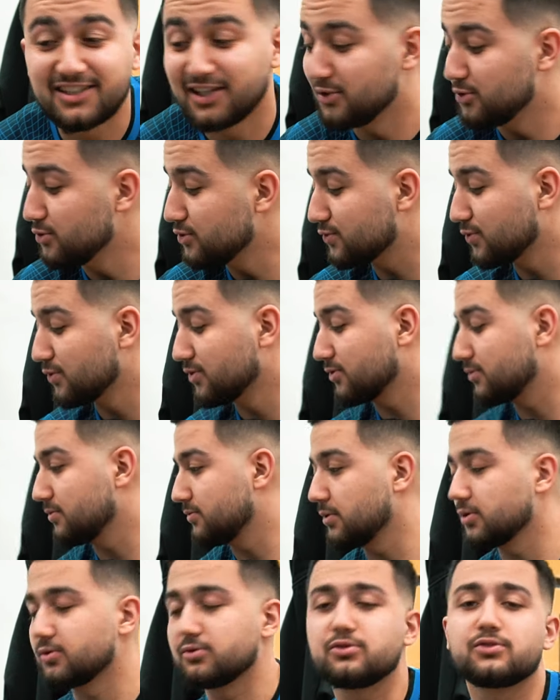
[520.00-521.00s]
Yeah, useful on the court.
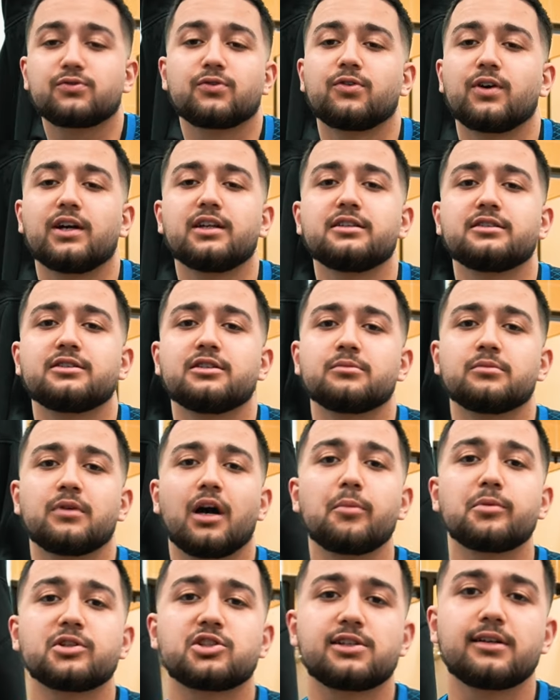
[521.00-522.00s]
Bro, useful for any team.
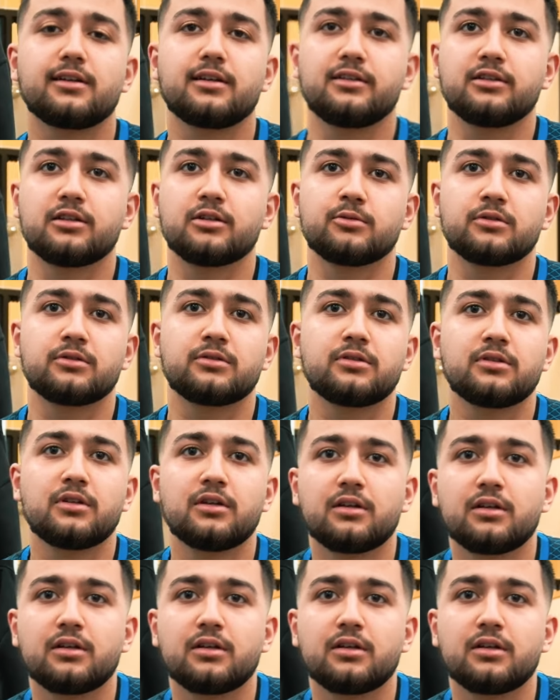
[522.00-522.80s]
I'm a cheerleader, bro.